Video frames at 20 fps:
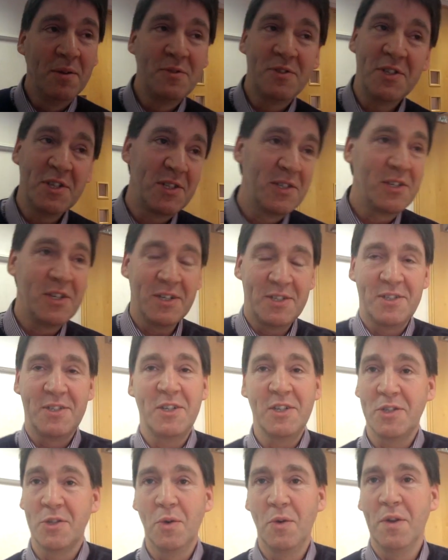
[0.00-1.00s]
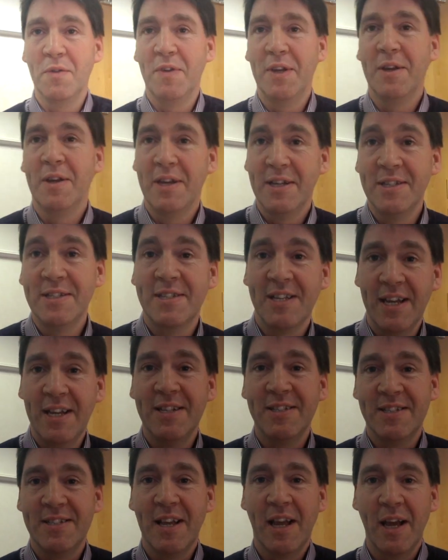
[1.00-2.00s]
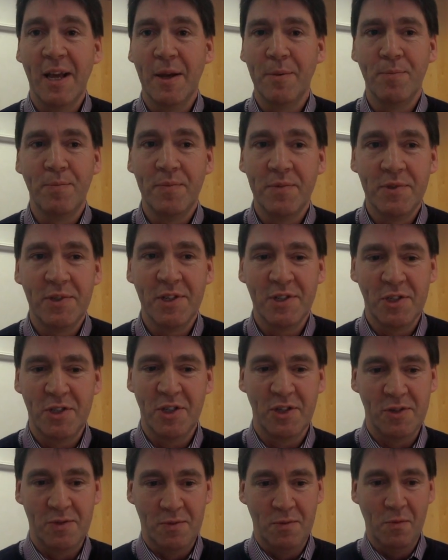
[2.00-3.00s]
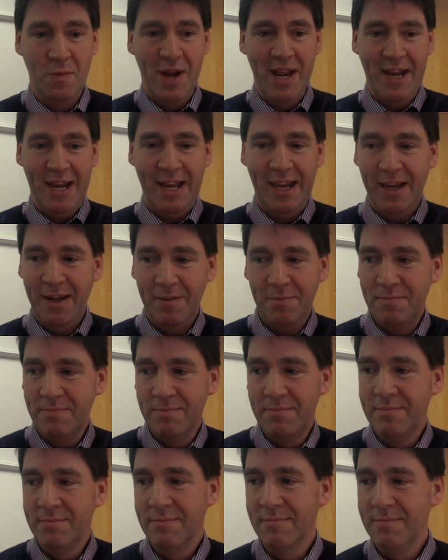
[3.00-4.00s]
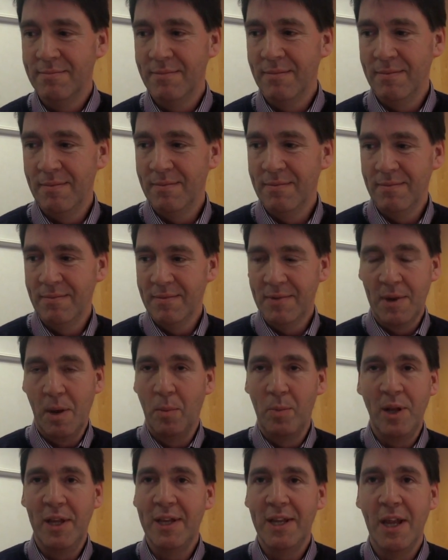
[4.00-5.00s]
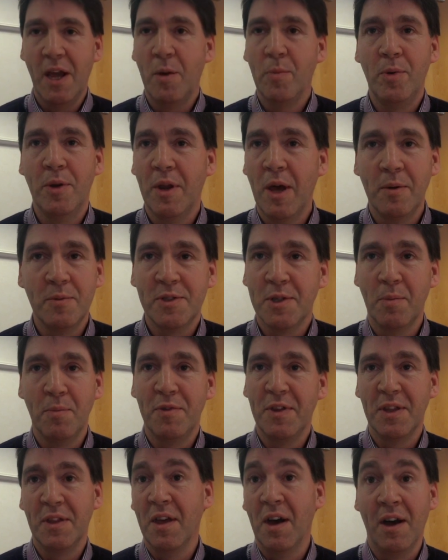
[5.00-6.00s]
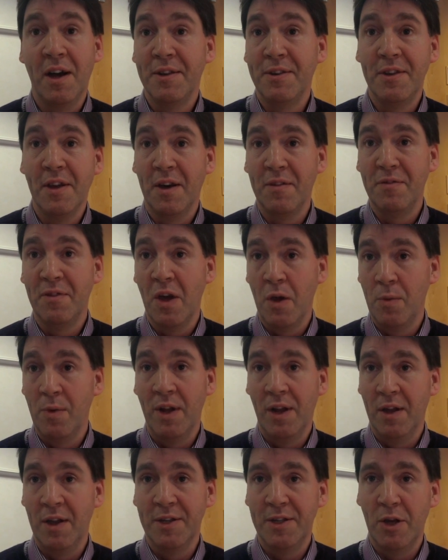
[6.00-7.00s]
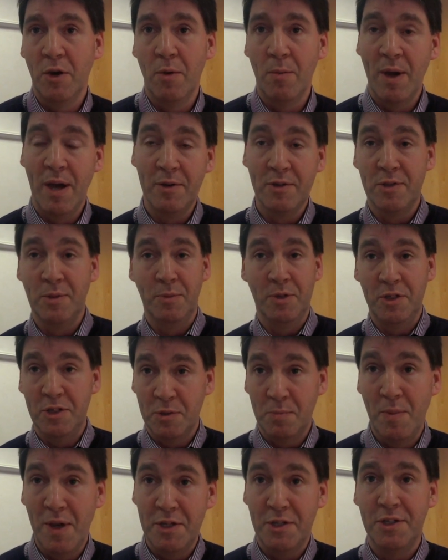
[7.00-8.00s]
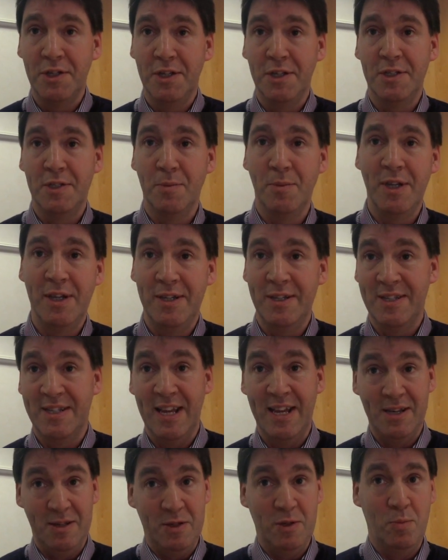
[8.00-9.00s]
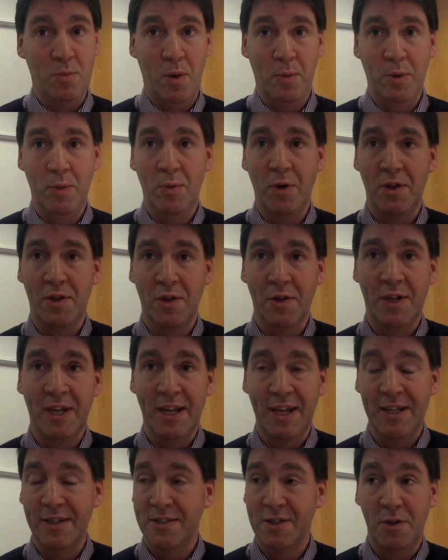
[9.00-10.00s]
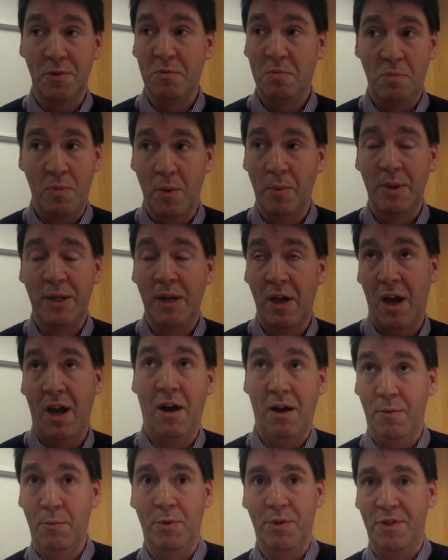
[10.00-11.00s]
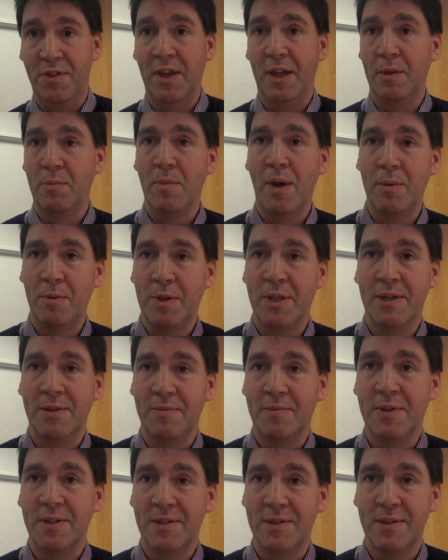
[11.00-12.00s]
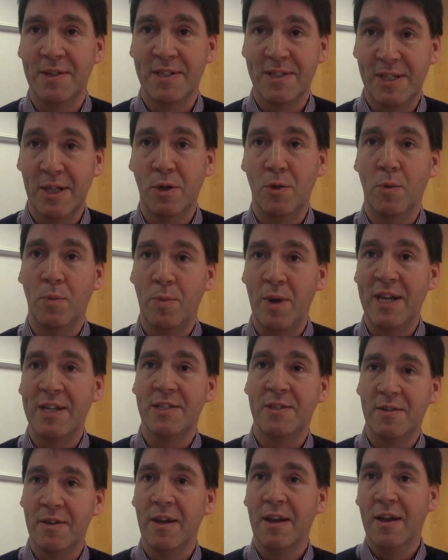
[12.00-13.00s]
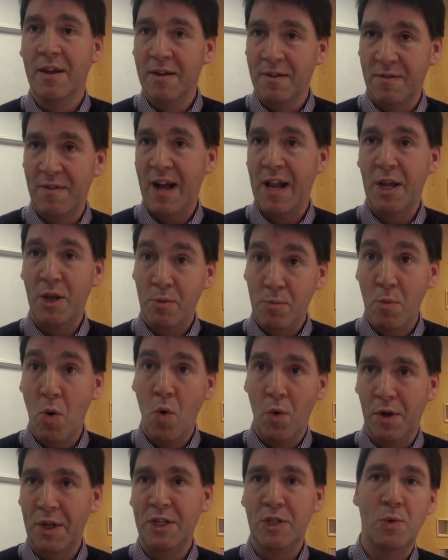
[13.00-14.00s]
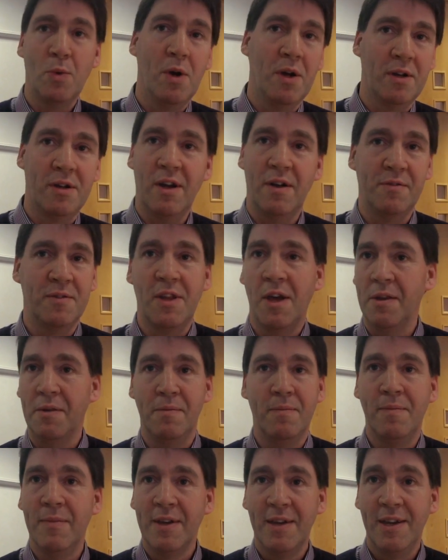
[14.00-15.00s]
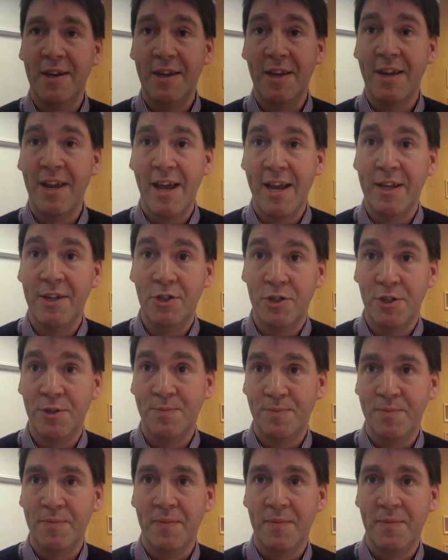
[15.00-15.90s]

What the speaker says: Just all of it. It's really completely opened up something that I'd no real idea about. Somebody just mentioned it to me, said it's probably worth looking into. Probably, I would think, maybe the single best value morning's work I've done in an age.